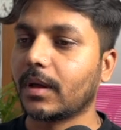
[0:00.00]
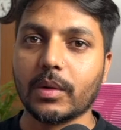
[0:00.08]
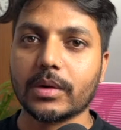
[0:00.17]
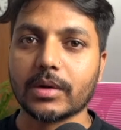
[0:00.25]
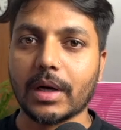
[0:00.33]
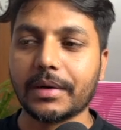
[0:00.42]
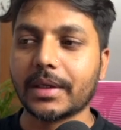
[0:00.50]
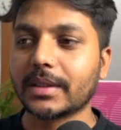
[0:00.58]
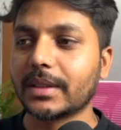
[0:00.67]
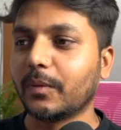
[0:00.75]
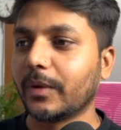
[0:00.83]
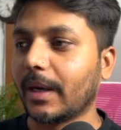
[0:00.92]
So now I can
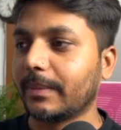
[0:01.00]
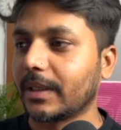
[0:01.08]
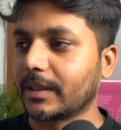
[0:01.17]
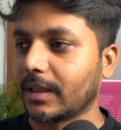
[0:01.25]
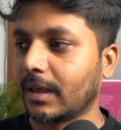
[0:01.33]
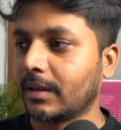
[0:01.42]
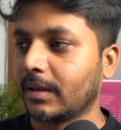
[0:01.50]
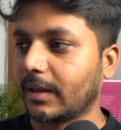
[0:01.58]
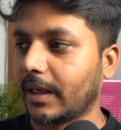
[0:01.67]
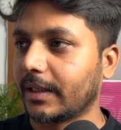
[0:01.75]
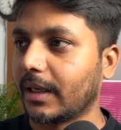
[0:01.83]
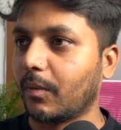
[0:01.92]
see we have the result
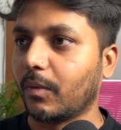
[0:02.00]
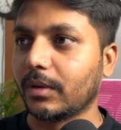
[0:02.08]
right now.